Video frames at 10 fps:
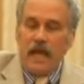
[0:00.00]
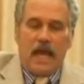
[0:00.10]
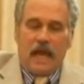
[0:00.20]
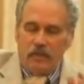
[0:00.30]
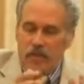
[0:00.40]

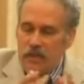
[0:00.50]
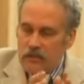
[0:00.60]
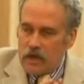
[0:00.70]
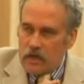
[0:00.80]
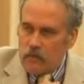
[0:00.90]
and they
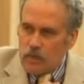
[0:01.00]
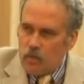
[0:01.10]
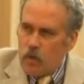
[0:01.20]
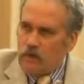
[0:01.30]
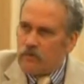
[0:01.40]
thought it was
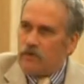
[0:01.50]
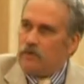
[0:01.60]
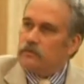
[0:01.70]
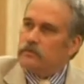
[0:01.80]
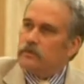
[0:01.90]
wonderful.
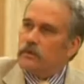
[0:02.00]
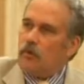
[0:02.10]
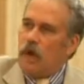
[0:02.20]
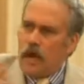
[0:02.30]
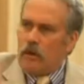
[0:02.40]

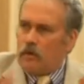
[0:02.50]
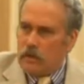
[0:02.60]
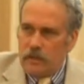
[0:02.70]
Wow!